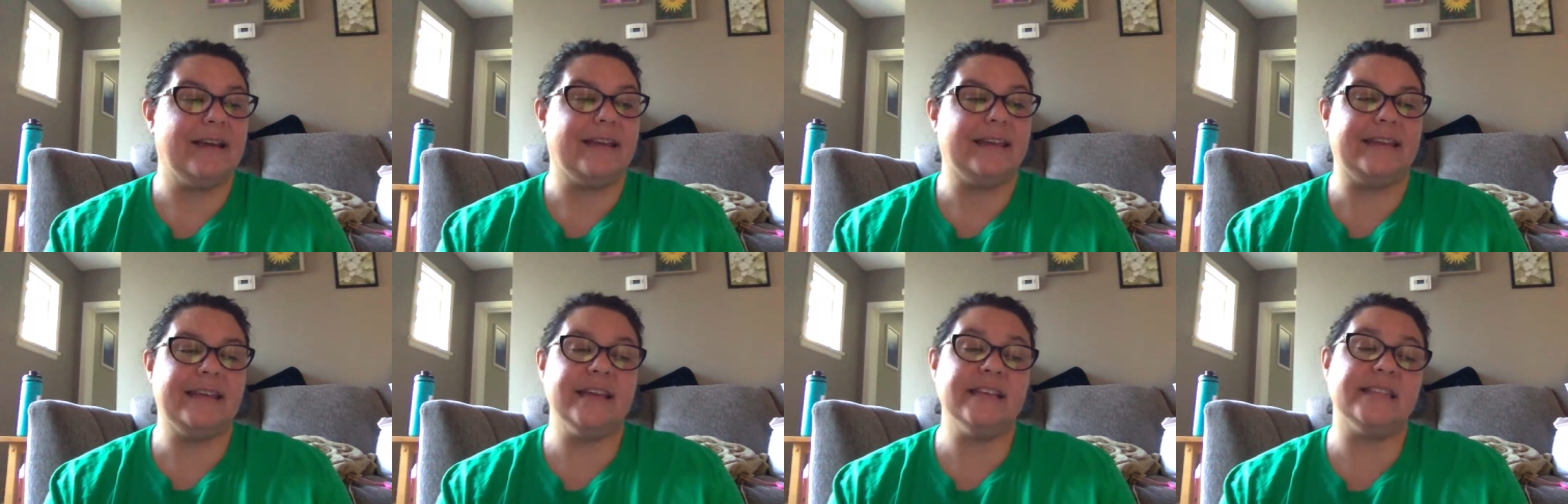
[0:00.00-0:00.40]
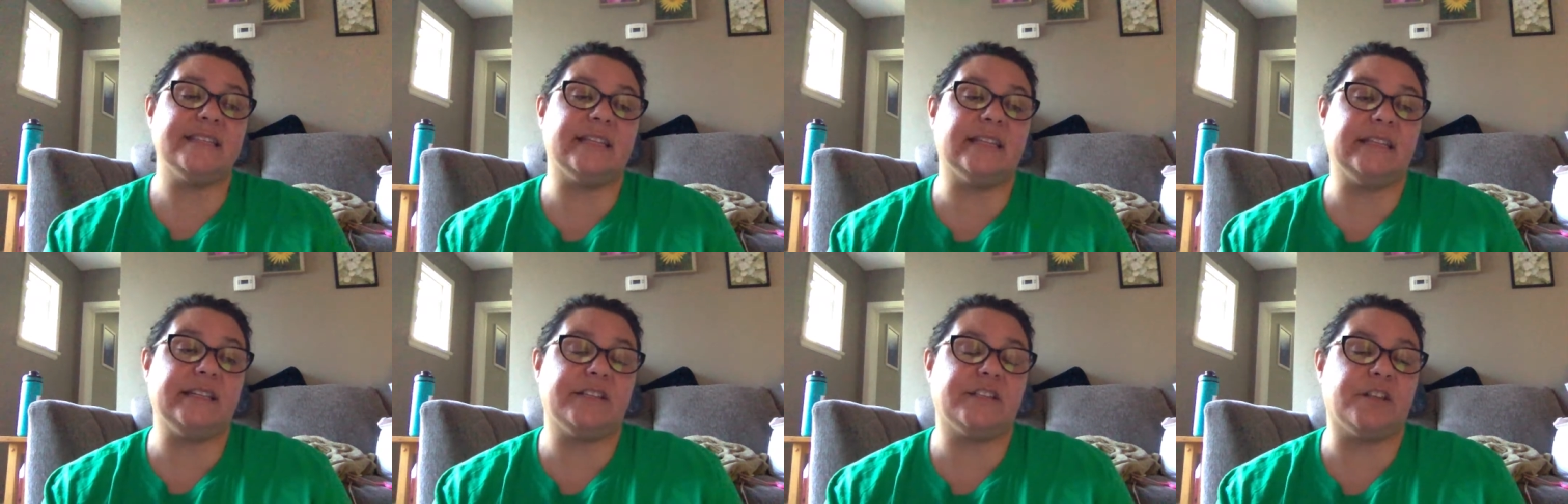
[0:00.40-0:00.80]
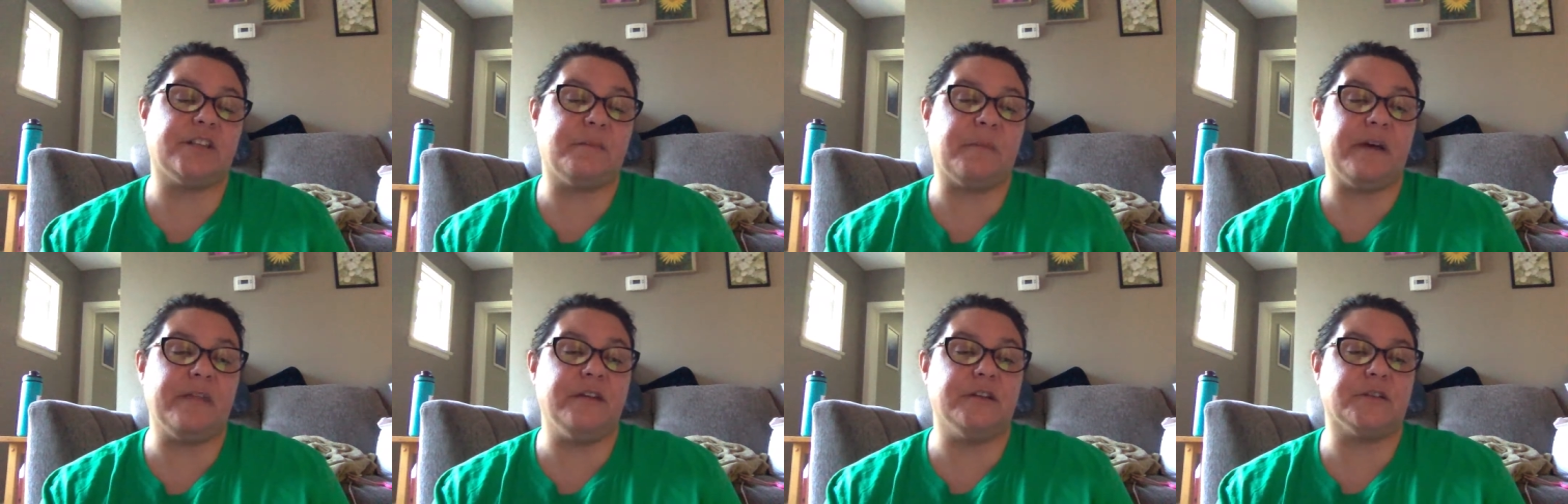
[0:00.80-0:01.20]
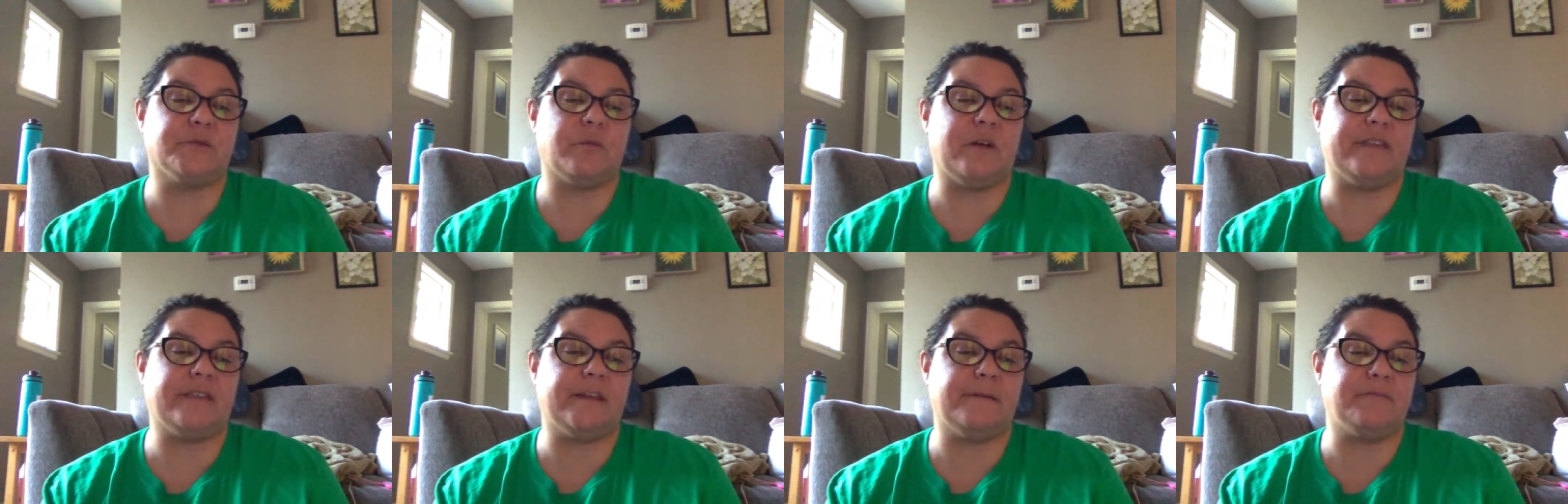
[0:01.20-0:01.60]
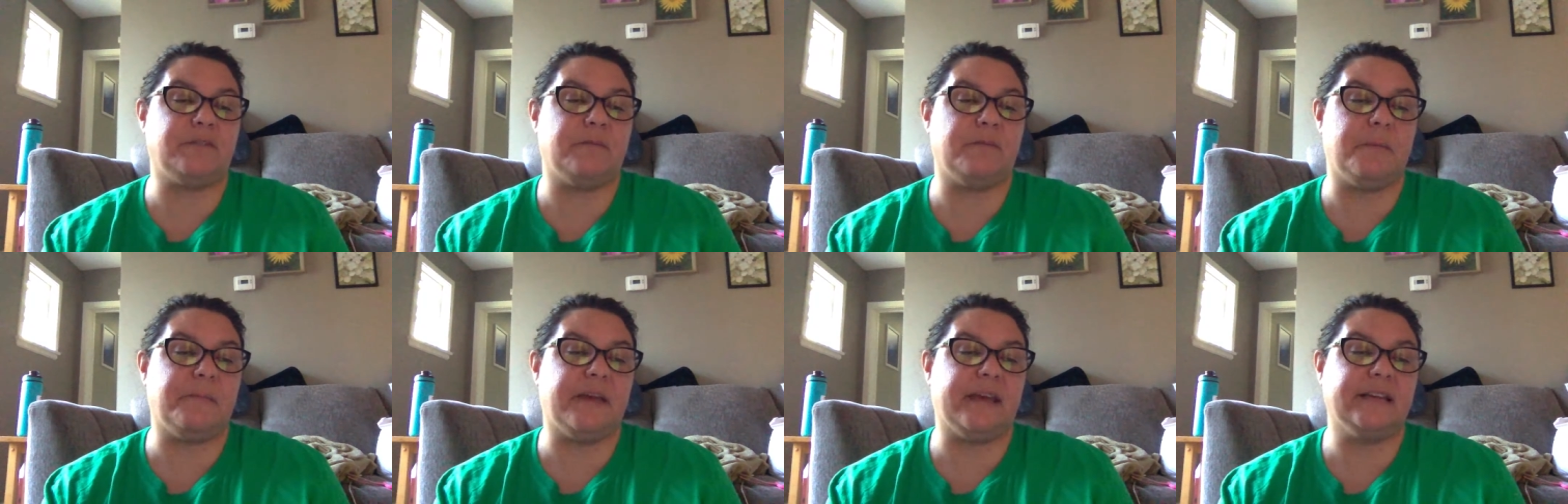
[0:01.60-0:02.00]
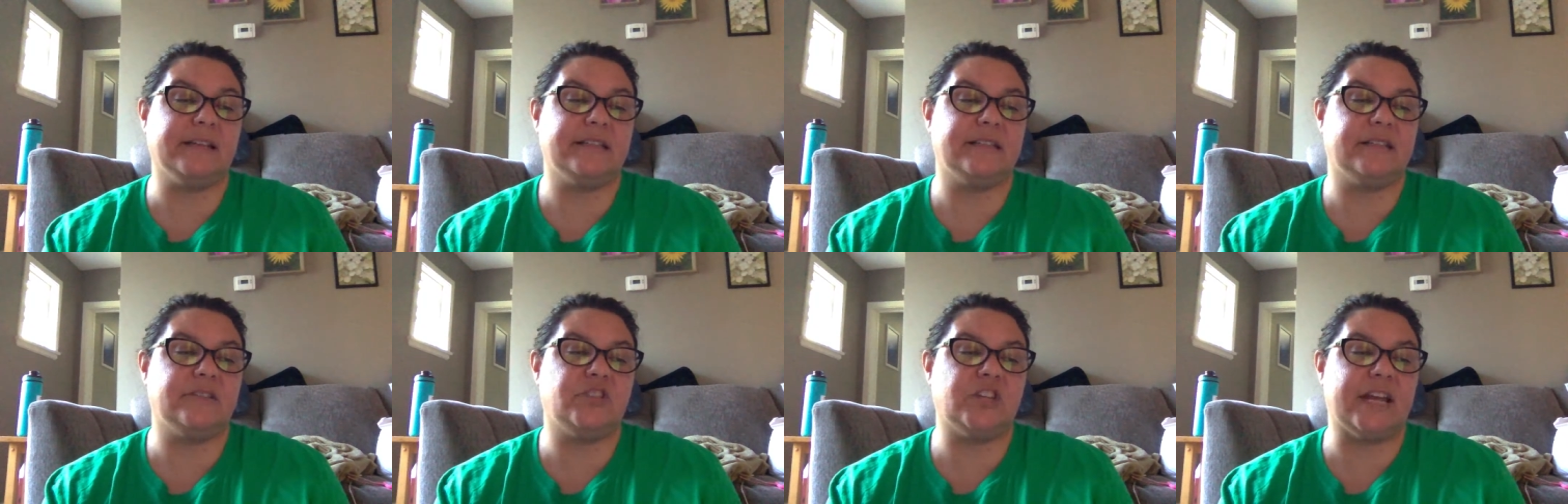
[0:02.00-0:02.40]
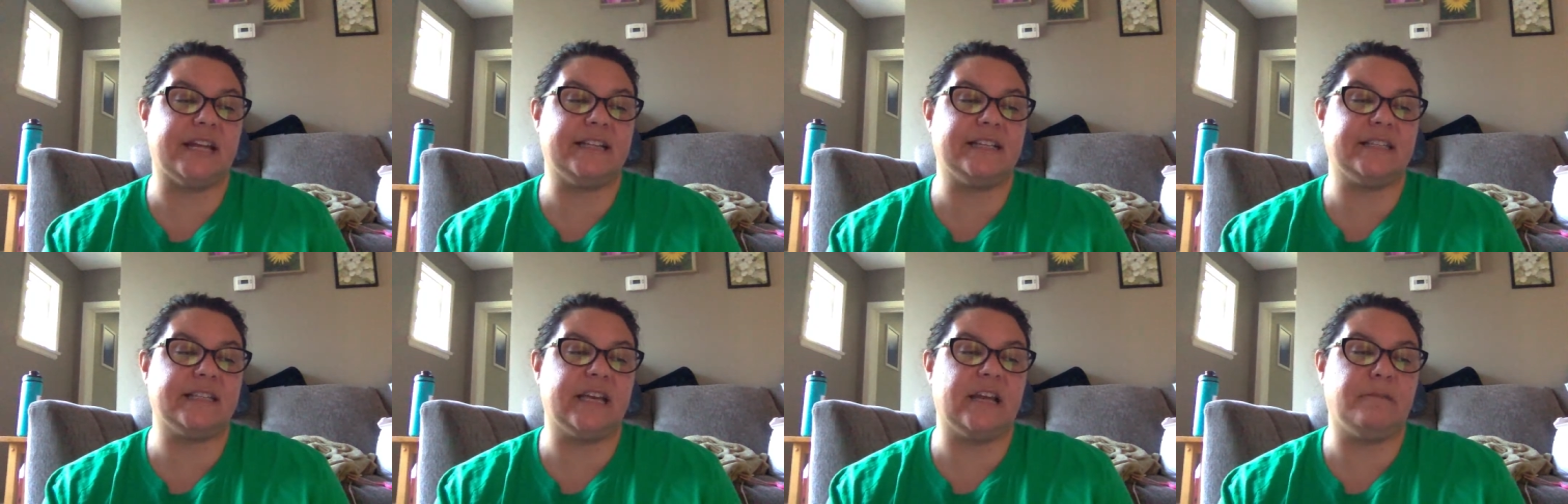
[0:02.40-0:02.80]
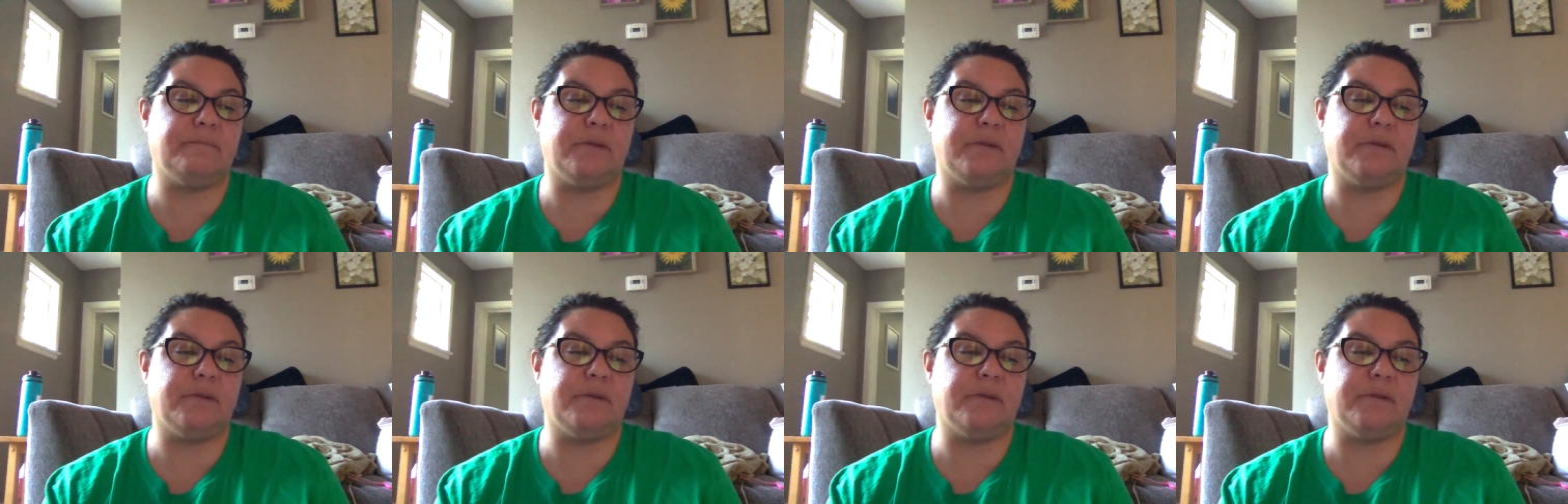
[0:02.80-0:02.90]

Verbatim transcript: Yes, at least their mothers want them to be picked, Janet said,